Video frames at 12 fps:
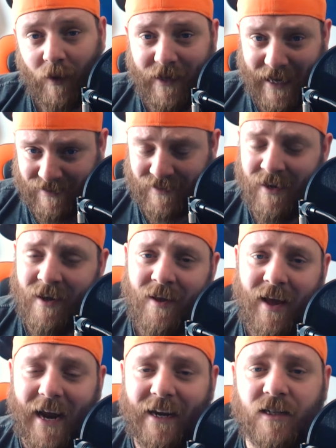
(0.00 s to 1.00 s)
Yes,
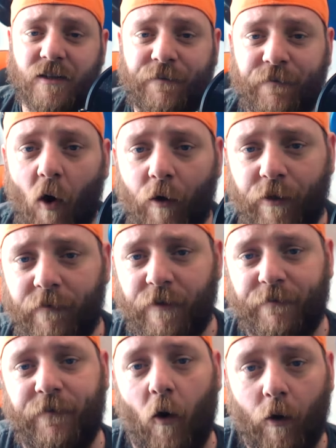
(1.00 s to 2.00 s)
it is the 4th of
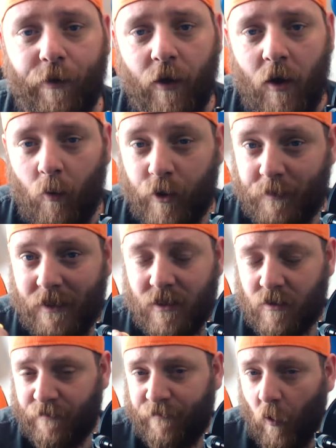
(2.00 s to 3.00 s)
the 4th, which
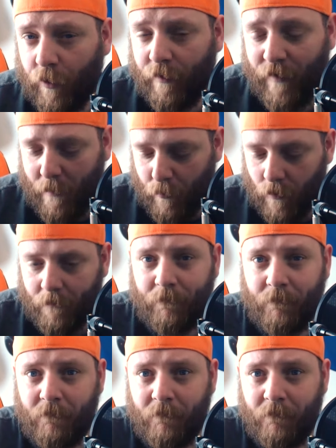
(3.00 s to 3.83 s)
means it's the 4th of April.